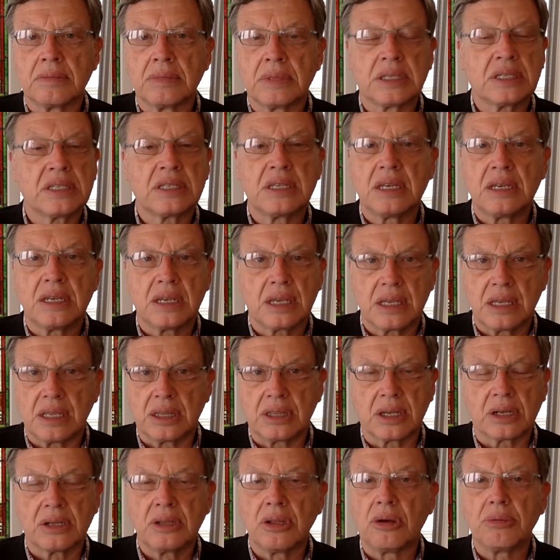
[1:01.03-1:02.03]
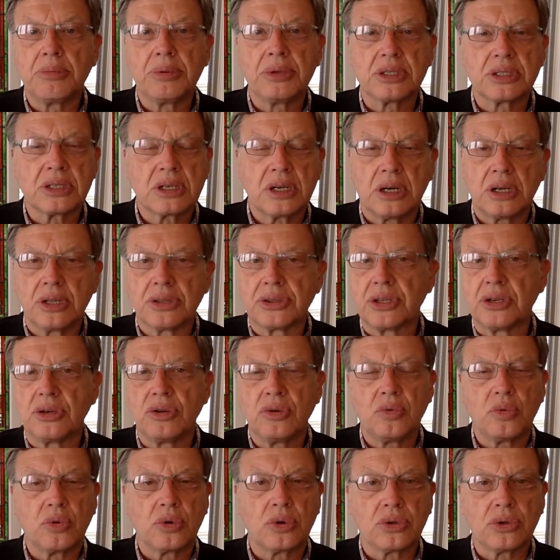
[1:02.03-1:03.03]
syndicate, the globalist cult, the
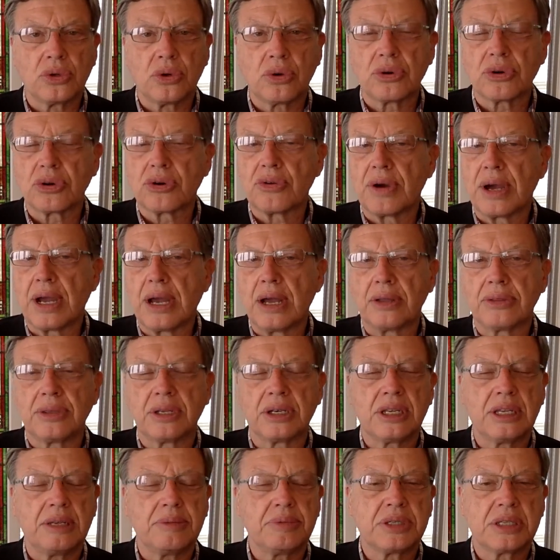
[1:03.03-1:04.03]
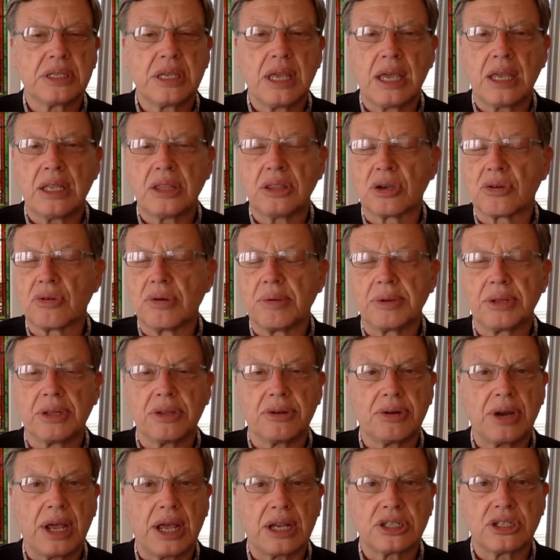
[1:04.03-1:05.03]
New World Order crowd, the deep state, the criminal
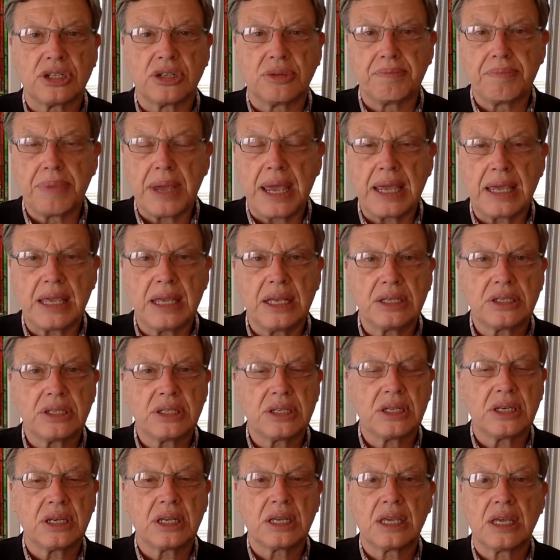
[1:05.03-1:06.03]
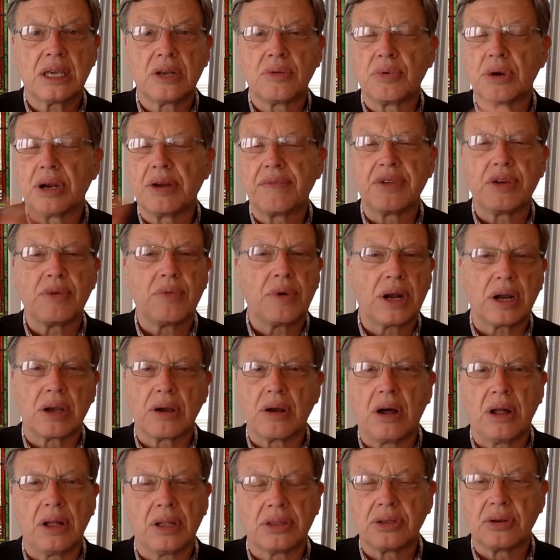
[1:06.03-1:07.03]
international banking syndicate, whatever you want to
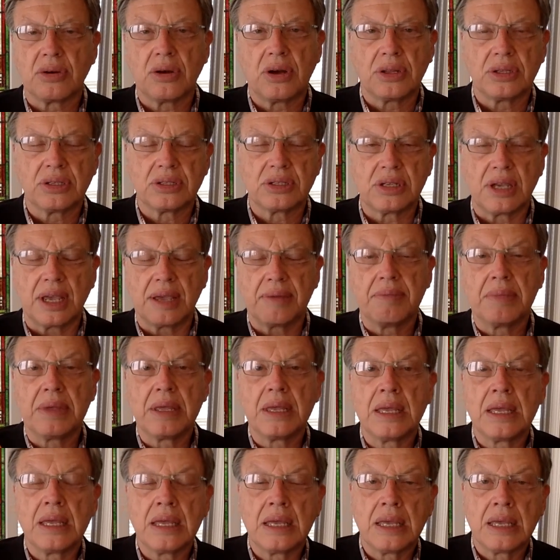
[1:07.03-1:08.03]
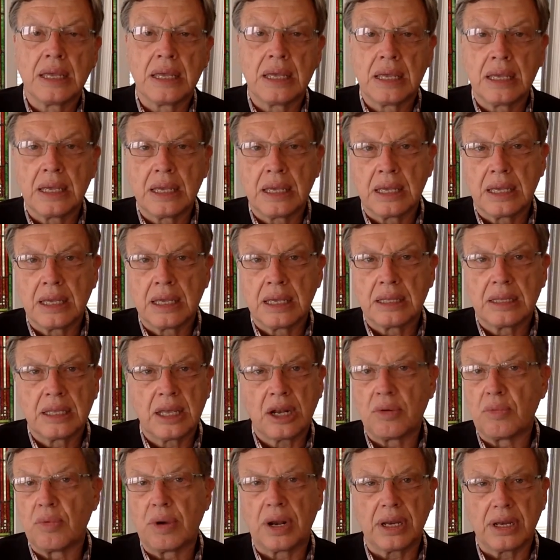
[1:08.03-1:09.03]
call it, they're all the same.
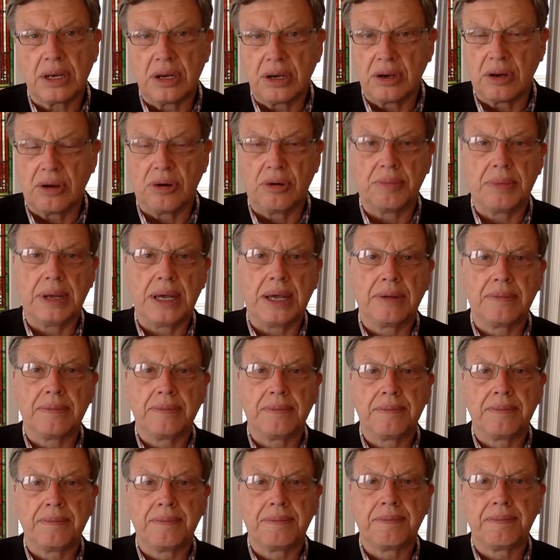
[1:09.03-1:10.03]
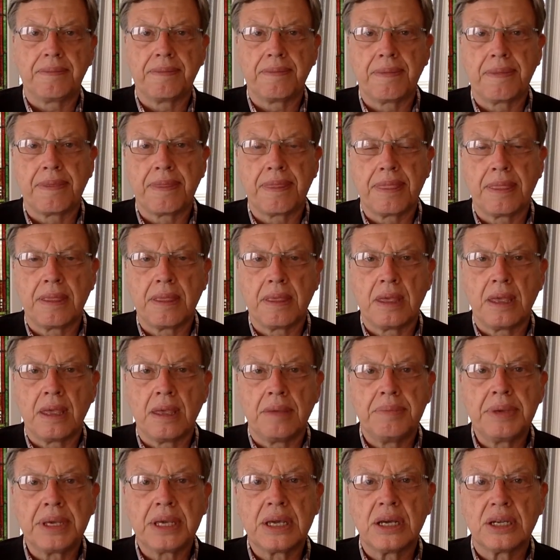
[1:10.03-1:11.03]
They don't want you to know about.
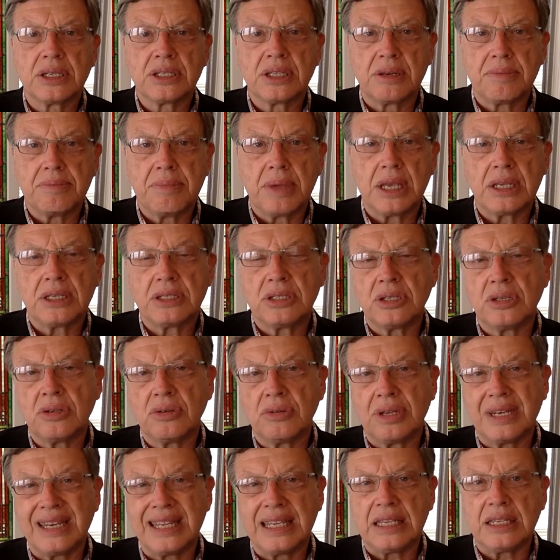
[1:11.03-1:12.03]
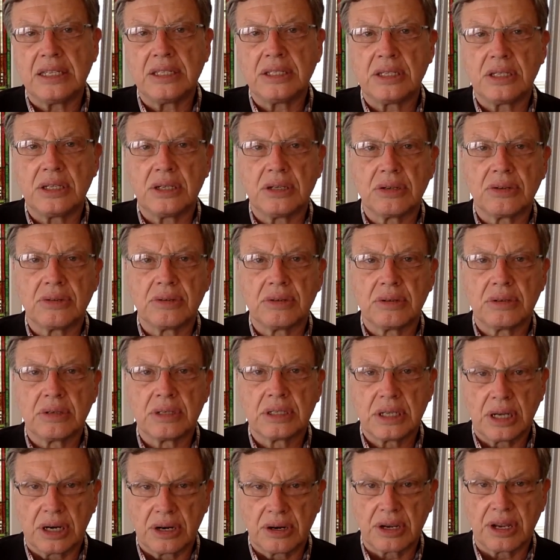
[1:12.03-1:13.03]
Because it makes you an easier
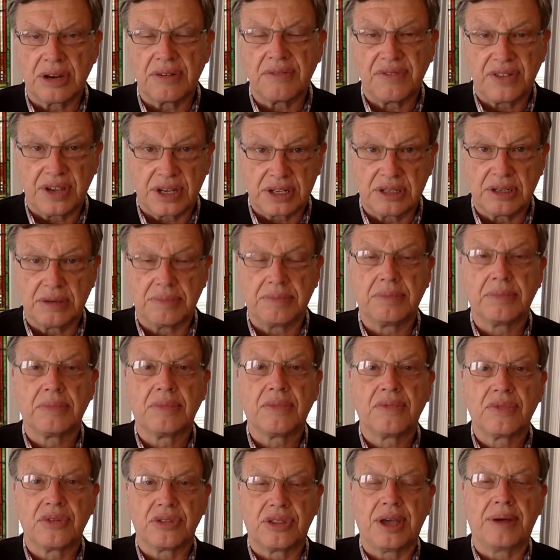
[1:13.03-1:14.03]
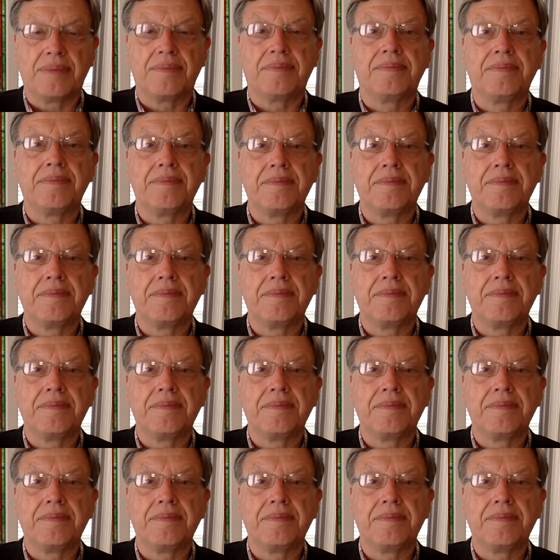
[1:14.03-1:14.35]
target victim for them.